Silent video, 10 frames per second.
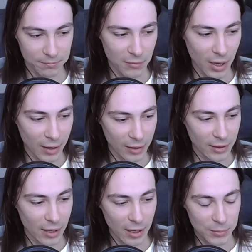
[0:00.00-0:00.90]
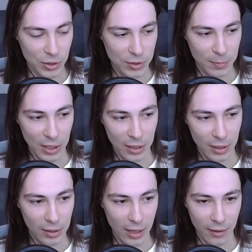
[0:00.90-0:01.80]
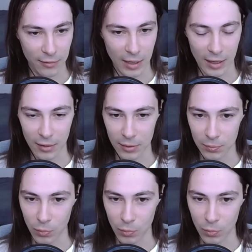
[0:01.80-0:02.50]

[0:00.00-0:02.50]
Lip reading: I got up to speed and have had a